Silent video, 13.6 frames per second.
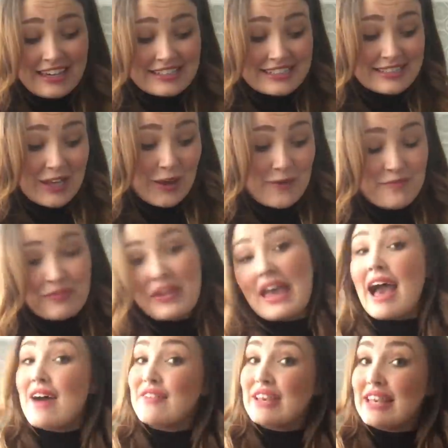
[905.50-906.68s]
So
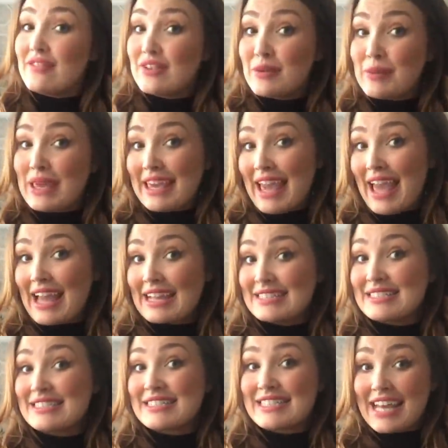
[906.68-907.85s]
have a lovely
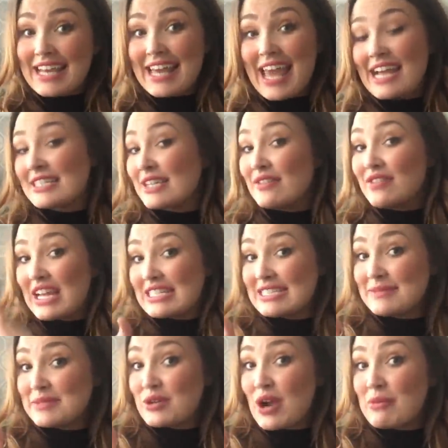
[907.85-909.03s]
weekend. Take care. Don't forget to
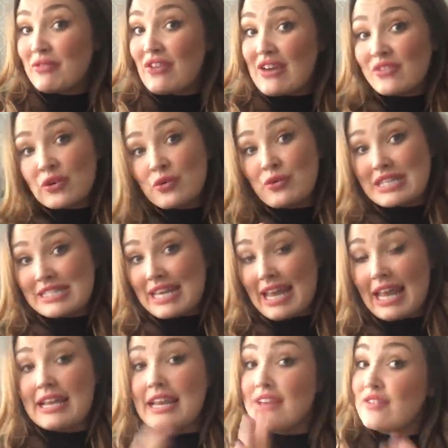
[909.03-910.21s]
subscribe if you haven't
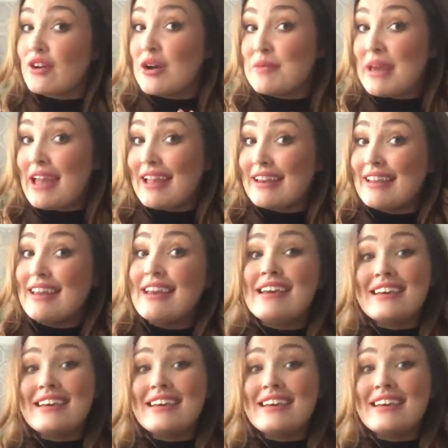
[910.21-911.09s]
already. Leave a comment.